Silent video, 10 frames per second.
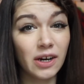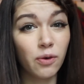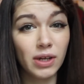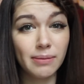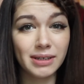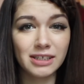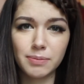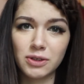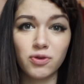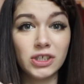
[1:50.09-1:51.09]

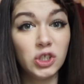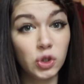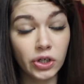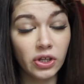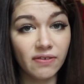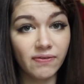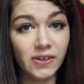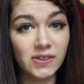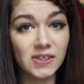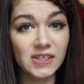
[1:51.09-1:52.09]
agreement between your
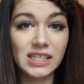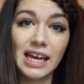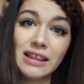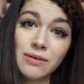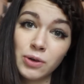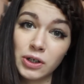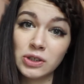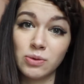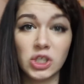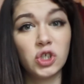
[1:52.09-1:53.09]
university and the one
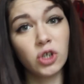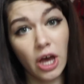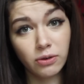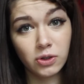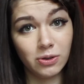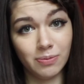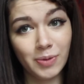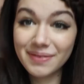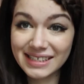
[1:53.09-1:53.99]
you wish to go to.